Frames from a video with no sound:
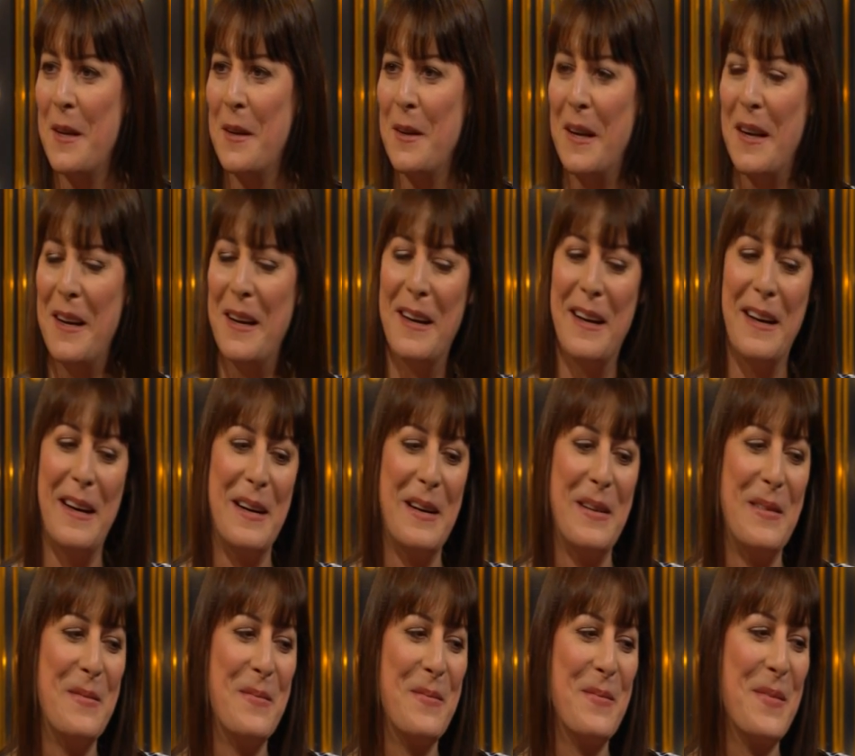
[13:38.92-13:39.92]

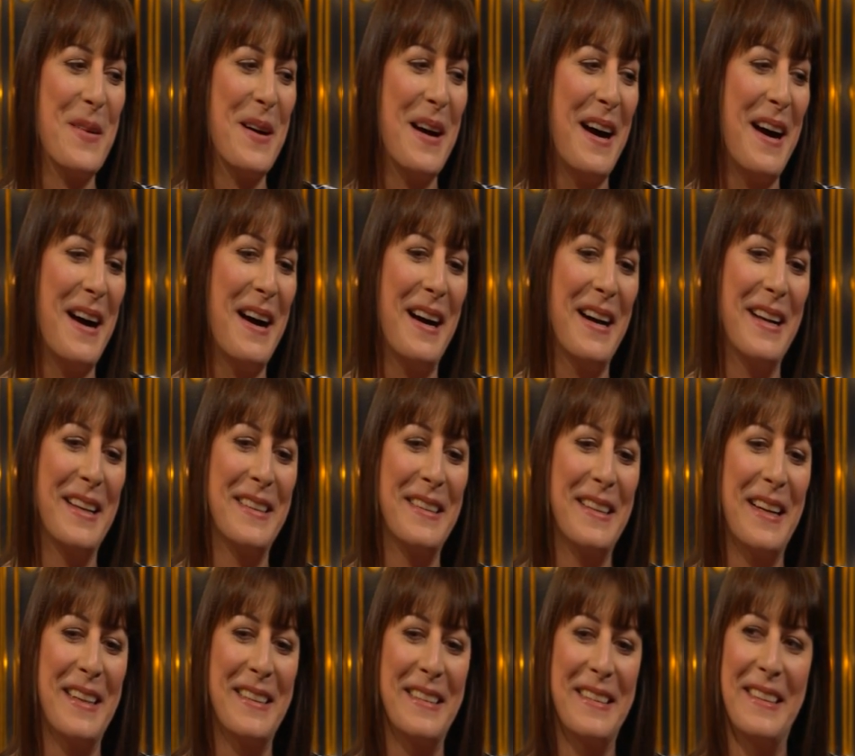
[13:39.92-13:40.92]
I wouldn't pay any
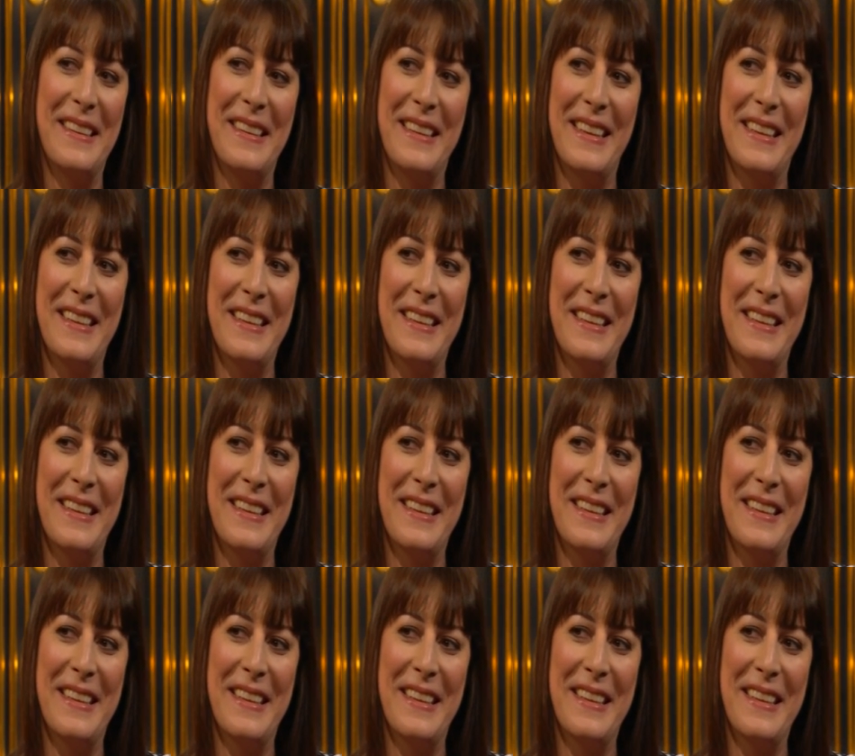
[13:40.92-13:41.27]
attention to it.